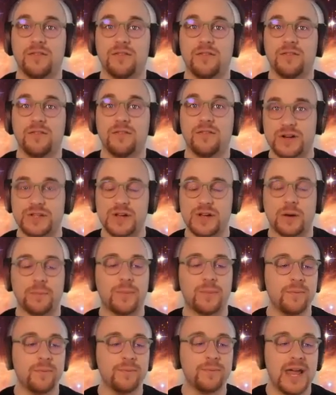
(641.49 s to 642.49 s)
For
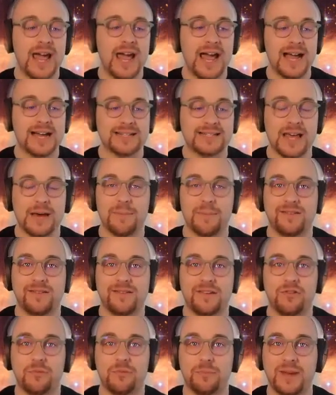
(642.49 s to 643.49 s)
example, has that
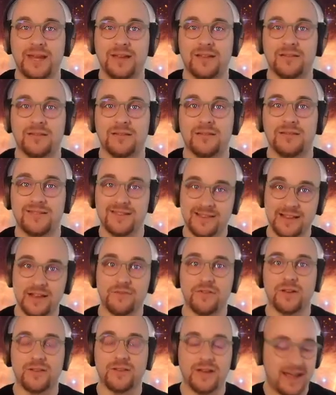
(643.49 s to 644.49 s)
message been
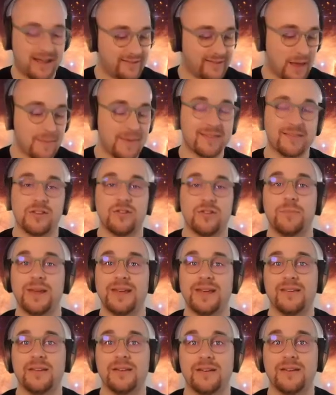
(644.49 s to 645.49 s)
delivered? Has that message
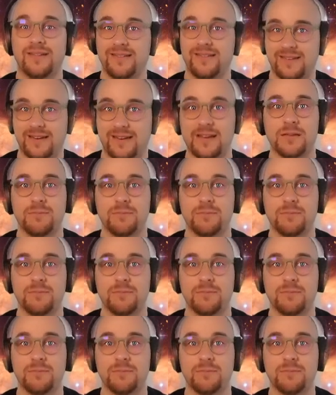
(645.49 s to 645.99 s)
been seen?